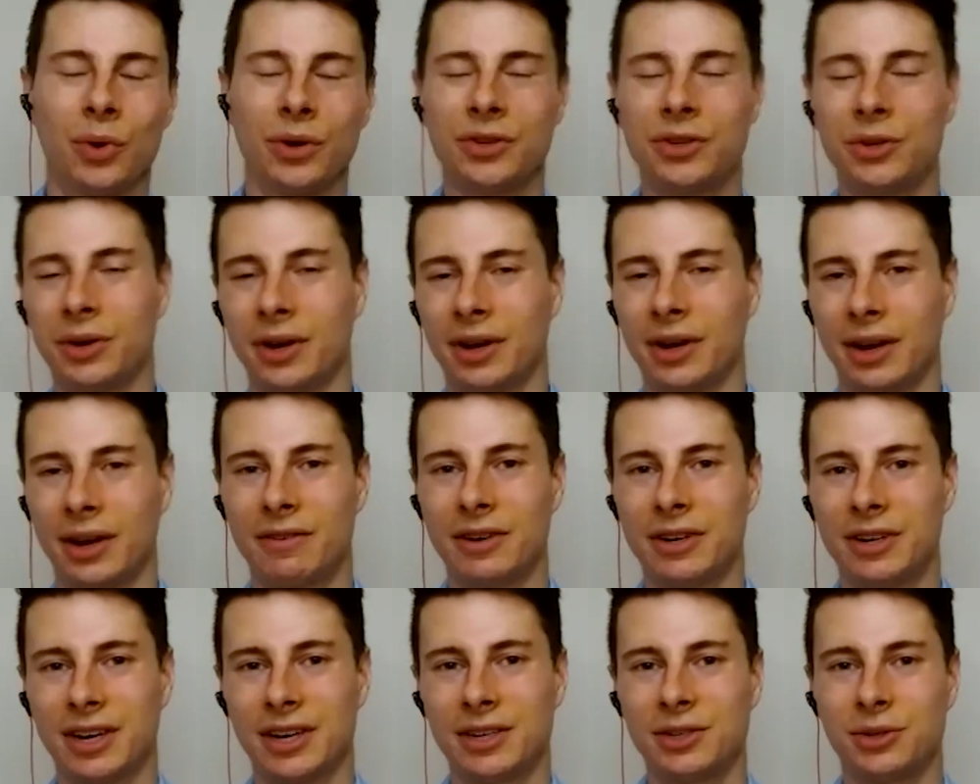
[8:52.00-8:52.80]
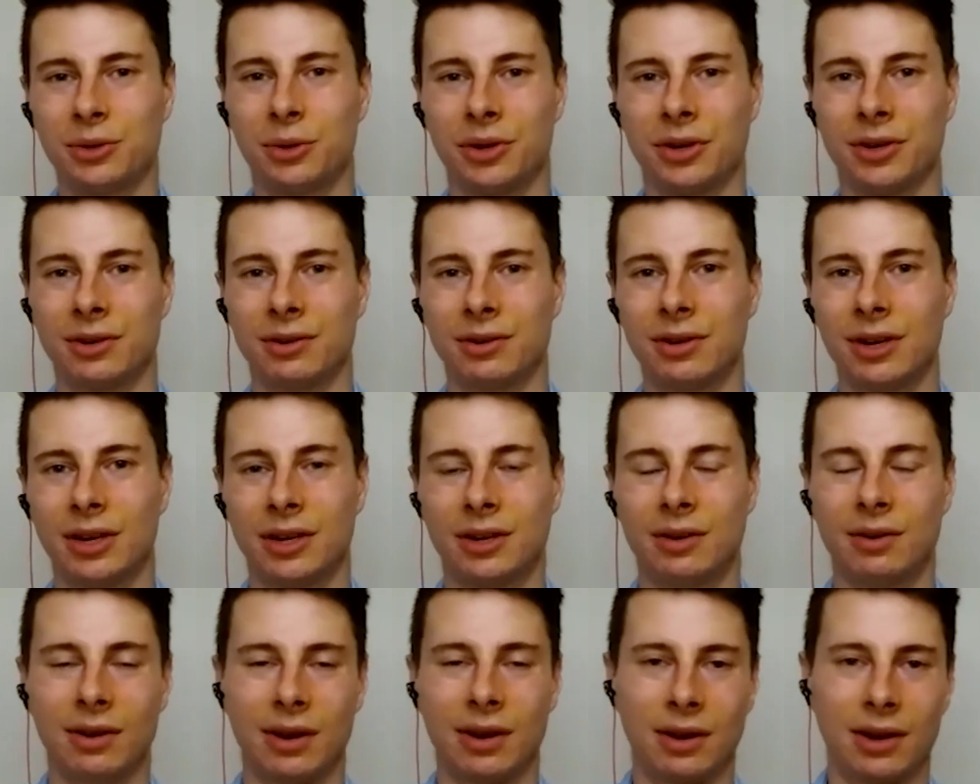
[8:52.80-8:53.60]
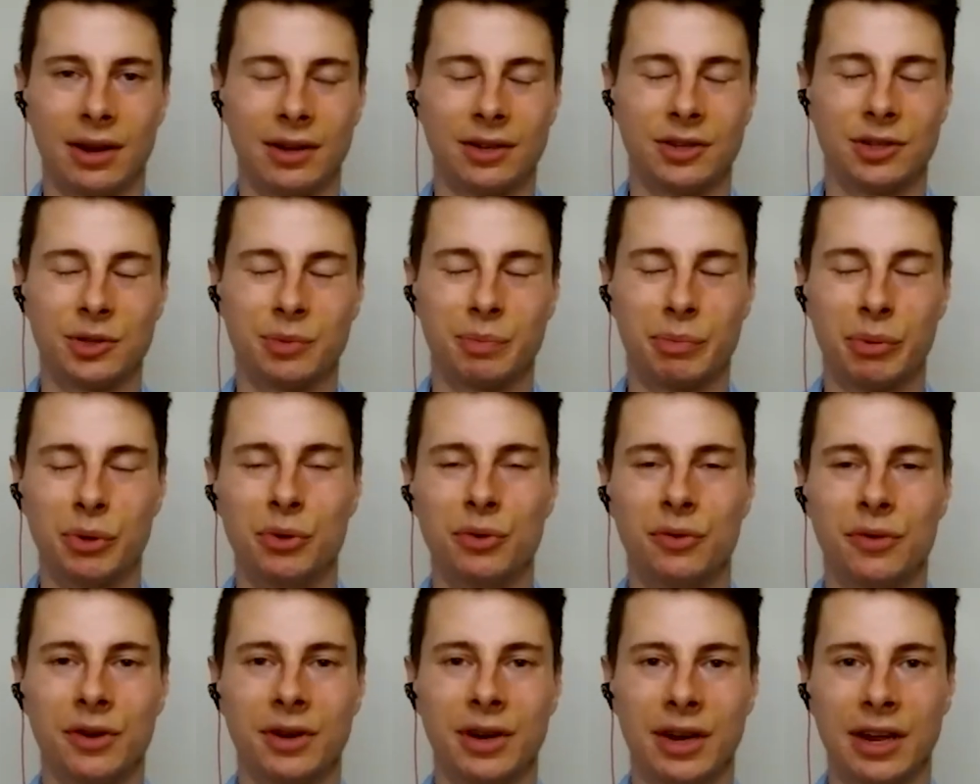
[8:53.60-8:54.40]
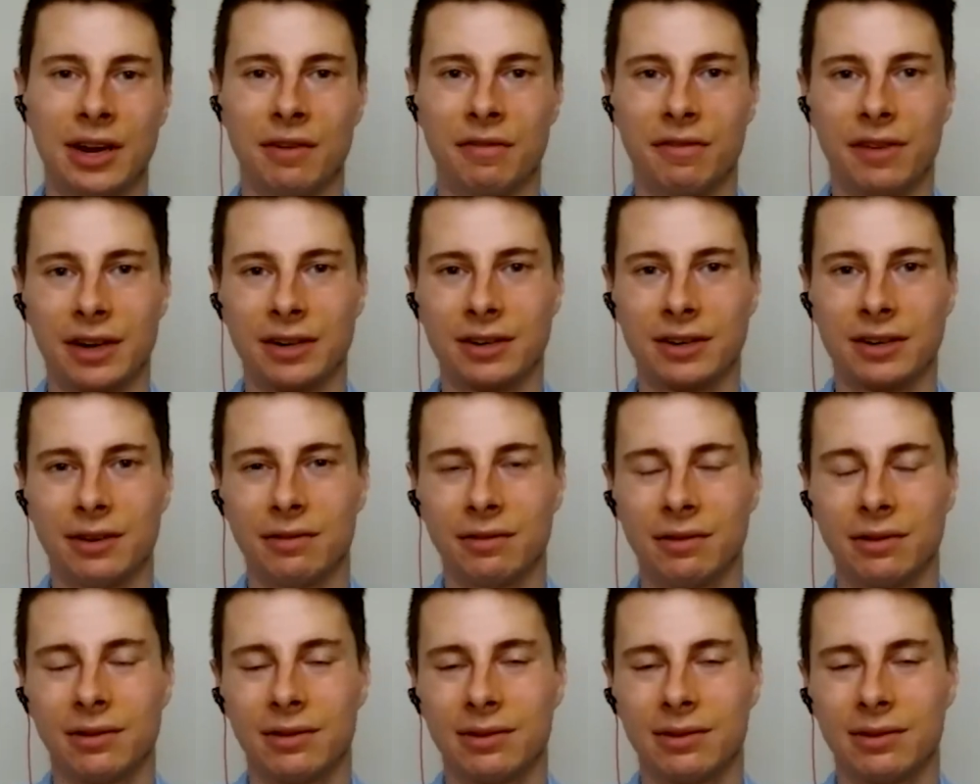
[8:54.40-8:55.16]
want to advertise, or it's proven ineffective?